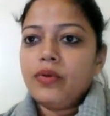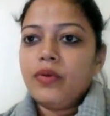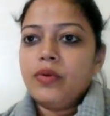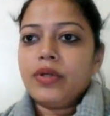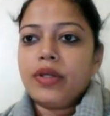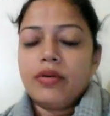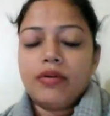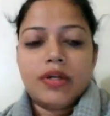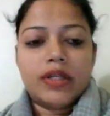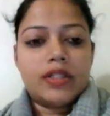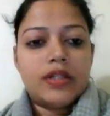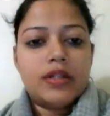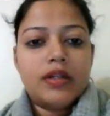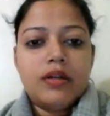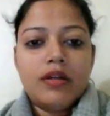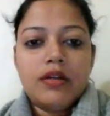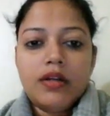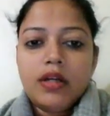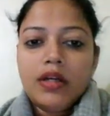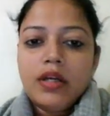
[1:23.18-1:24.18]
okay, sir.
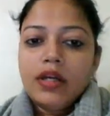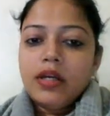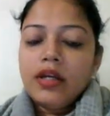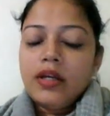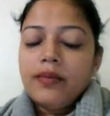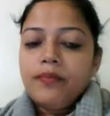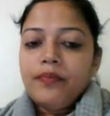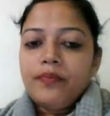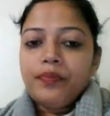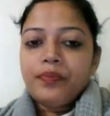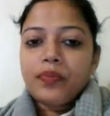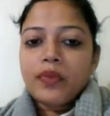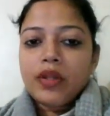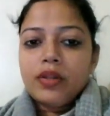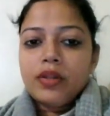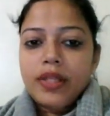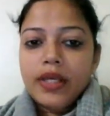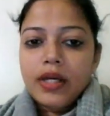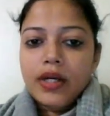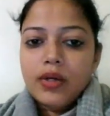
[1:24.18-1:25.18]

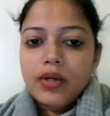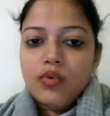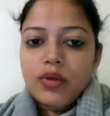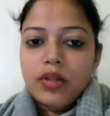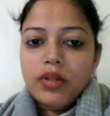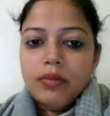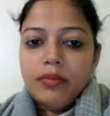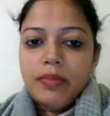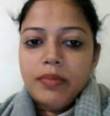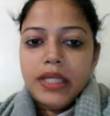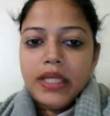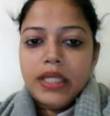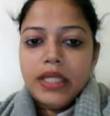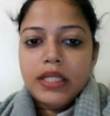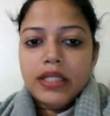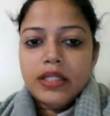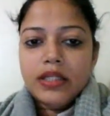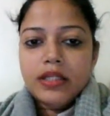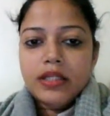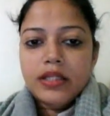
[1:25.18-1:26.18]
There will be
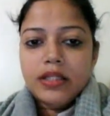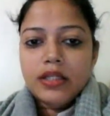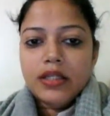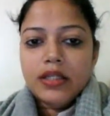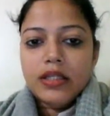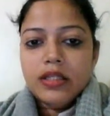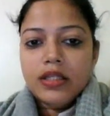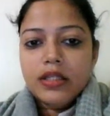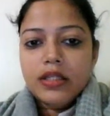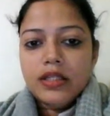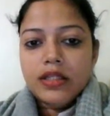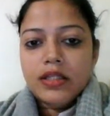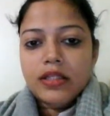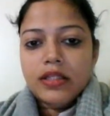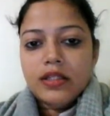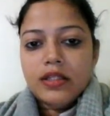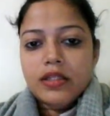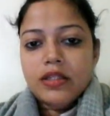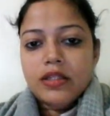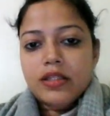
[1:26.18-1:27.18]

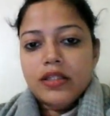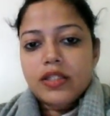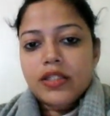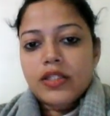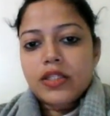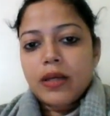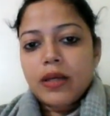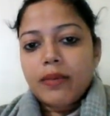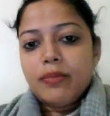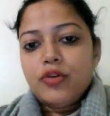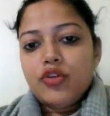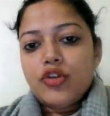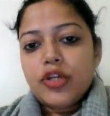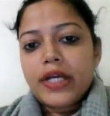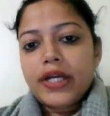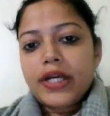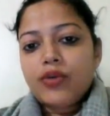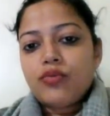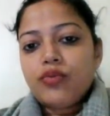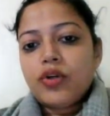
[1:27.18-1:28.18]

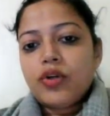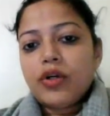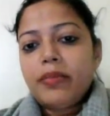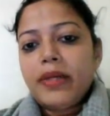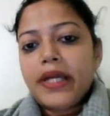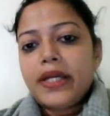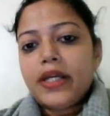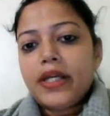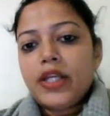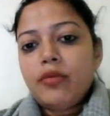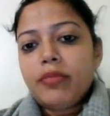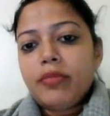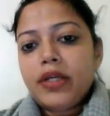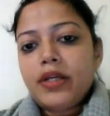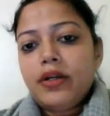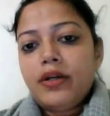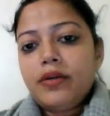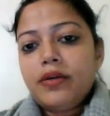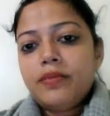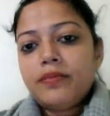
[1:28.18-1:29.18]
subject verb
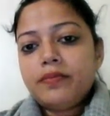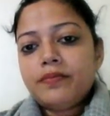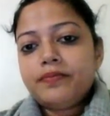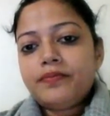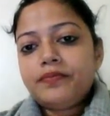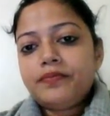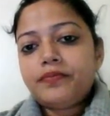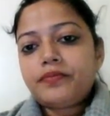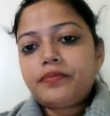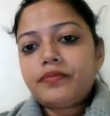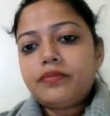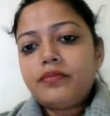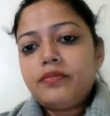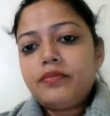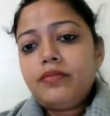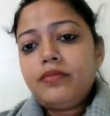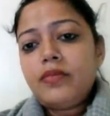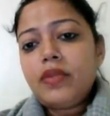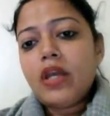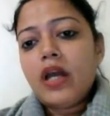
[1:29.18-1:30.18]
agreement.
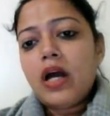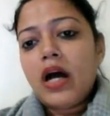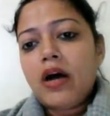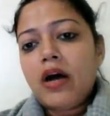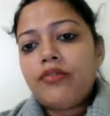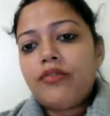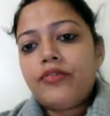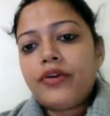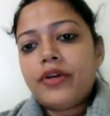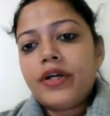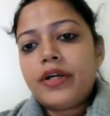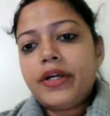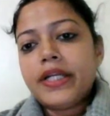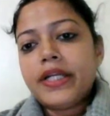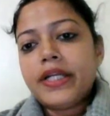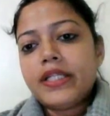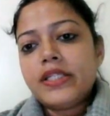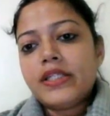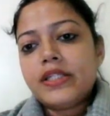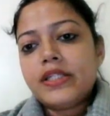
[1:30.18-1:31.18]
After
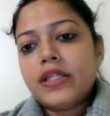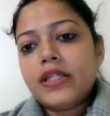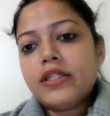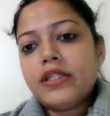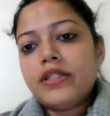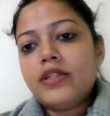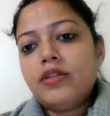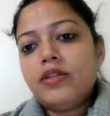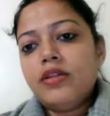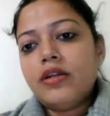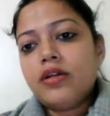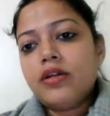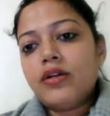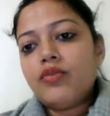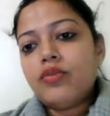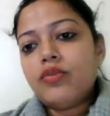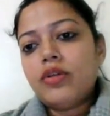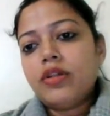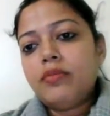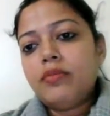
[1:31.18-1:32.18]
tenses,
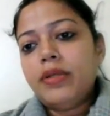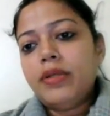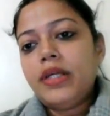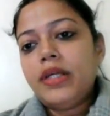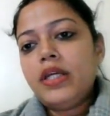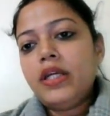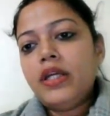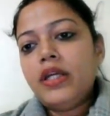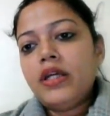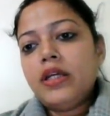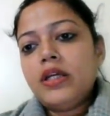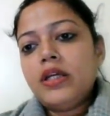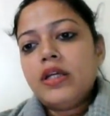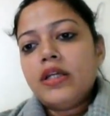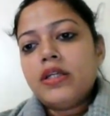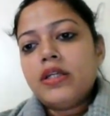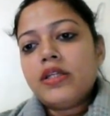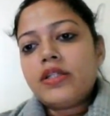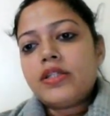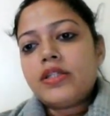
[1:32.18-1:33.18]
there will be
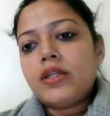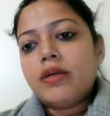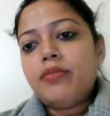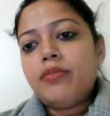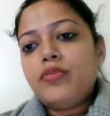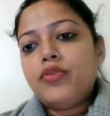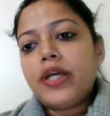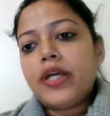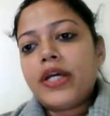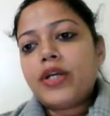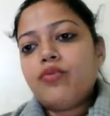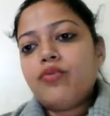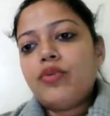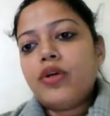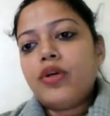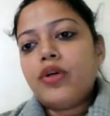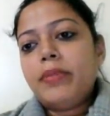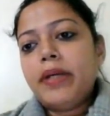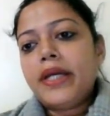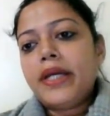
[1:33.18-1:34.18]
subject
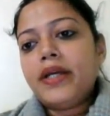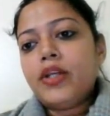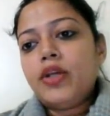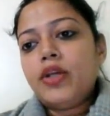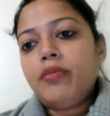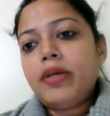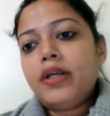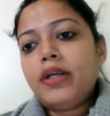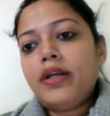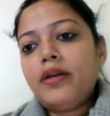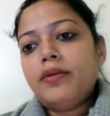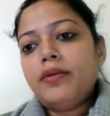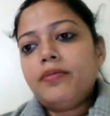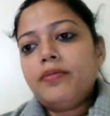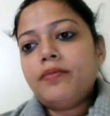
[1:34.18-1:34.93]
verb agreement.